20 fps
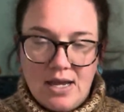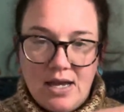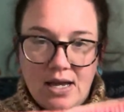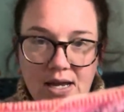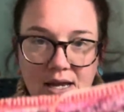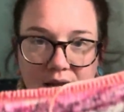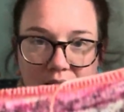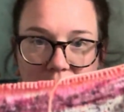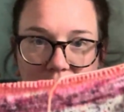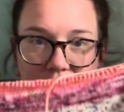
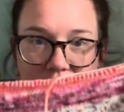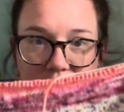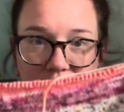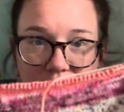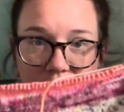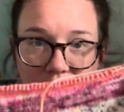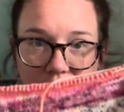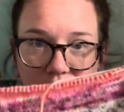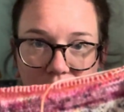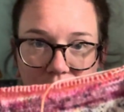And the
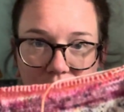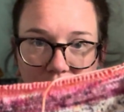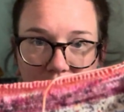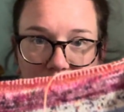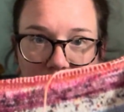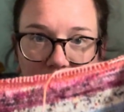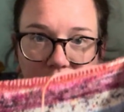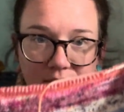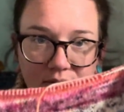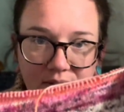yarn that
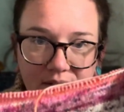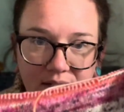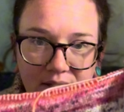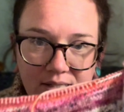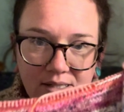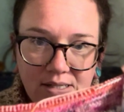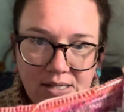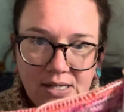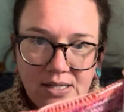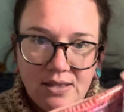I'm using
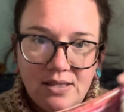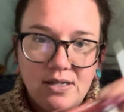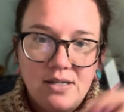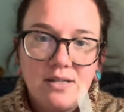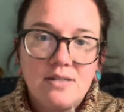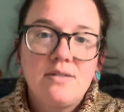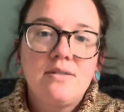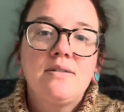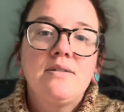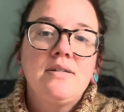to knit this
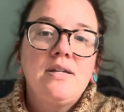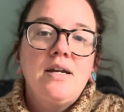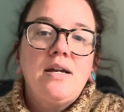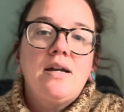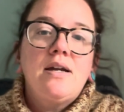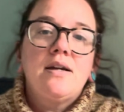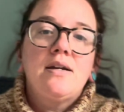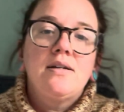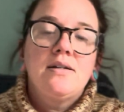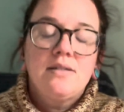
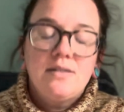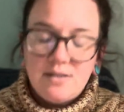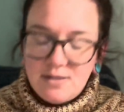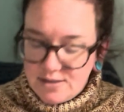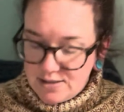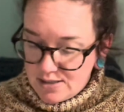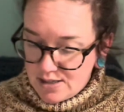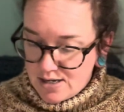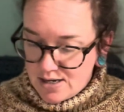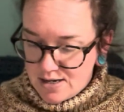is
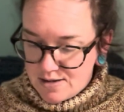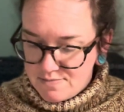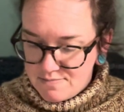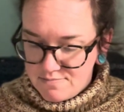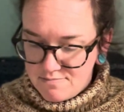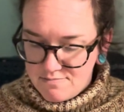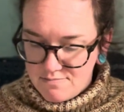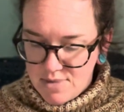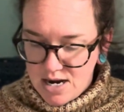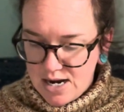
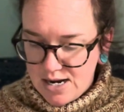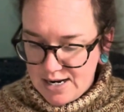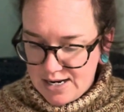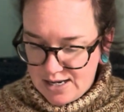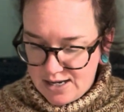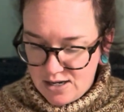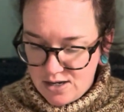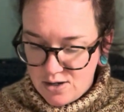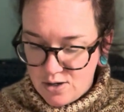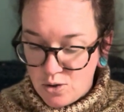
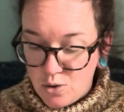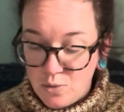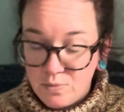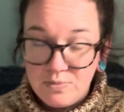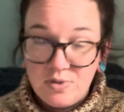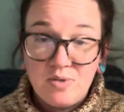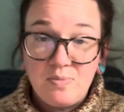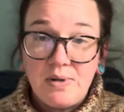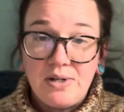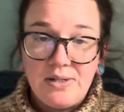my
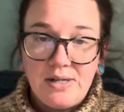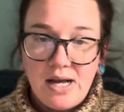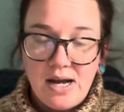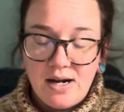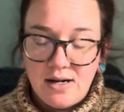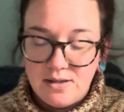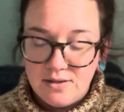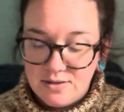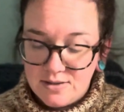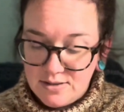Homespun
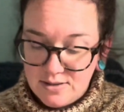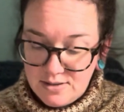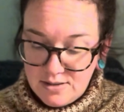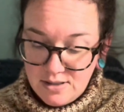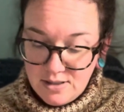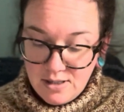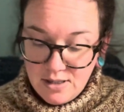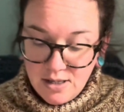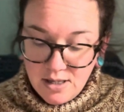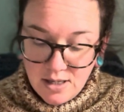House
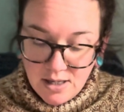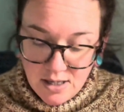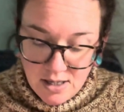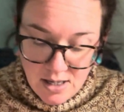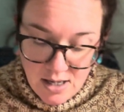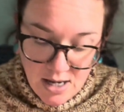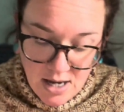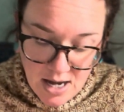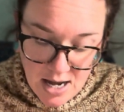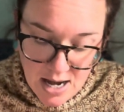
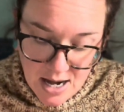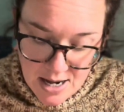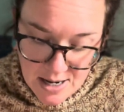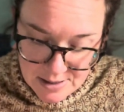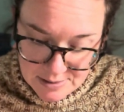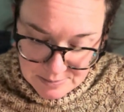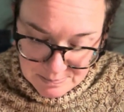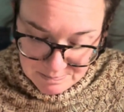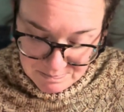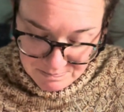
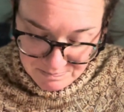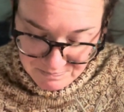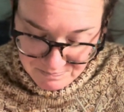Patreon